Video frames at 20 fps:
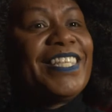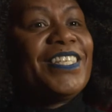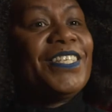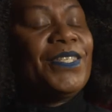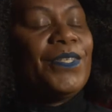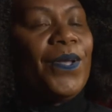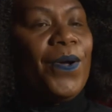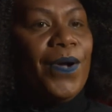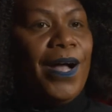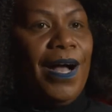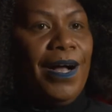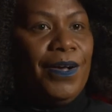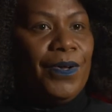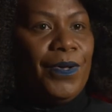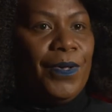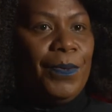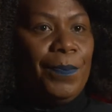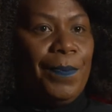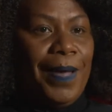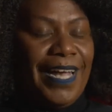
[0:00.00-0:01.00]
the song
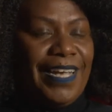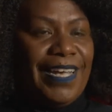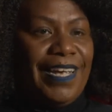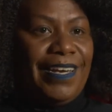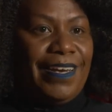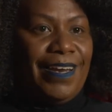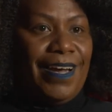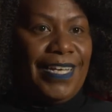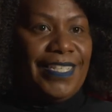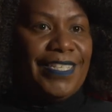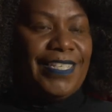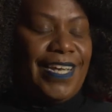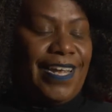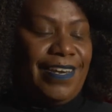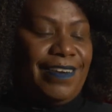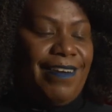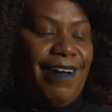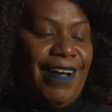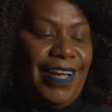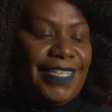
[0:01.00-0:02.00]
Uncle back in
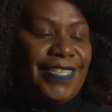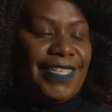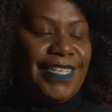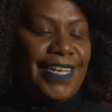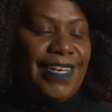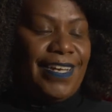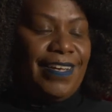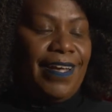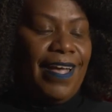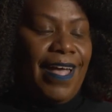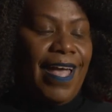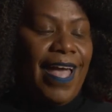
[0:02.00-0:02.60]
1990,